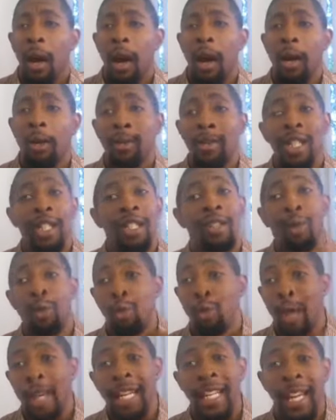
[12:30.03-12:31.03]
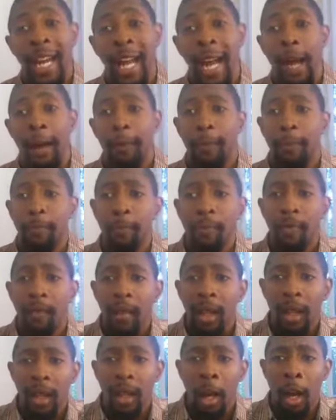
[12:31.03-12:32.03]
just to recap,
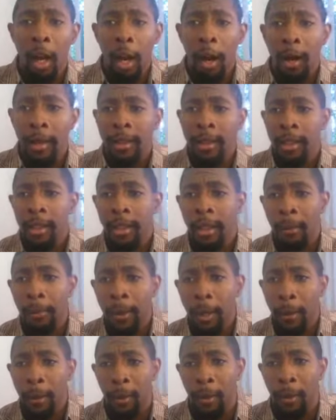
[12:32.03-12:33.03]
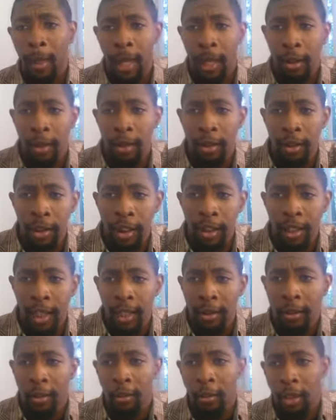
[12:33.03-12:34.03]
I see some people are kind of just
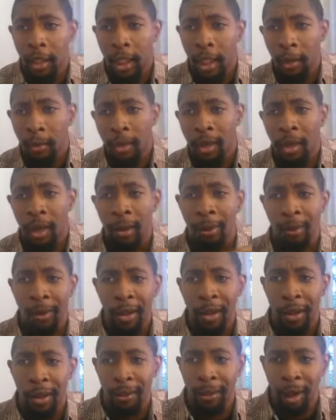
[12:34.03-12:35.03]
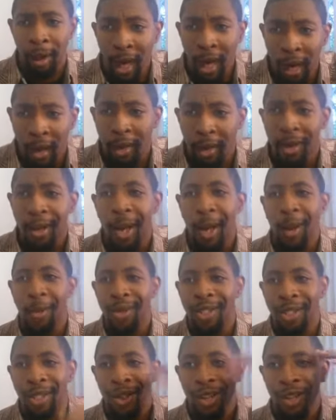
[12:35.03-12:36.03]
now tuning in. What's up, Brother Brown?
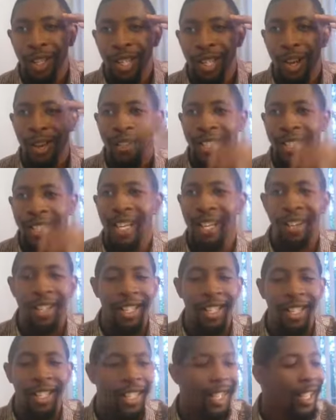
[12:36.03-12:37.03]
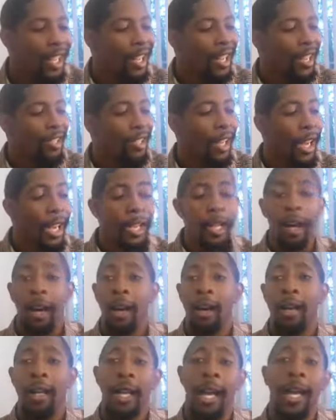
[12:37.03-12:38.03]
What's going on, Kelly? So, hey,
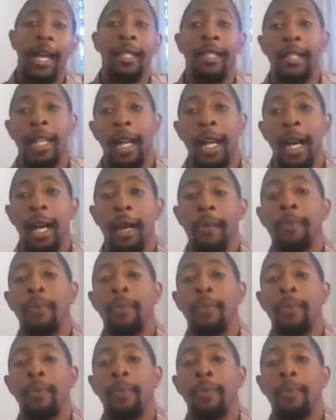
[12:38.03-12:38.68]
last time,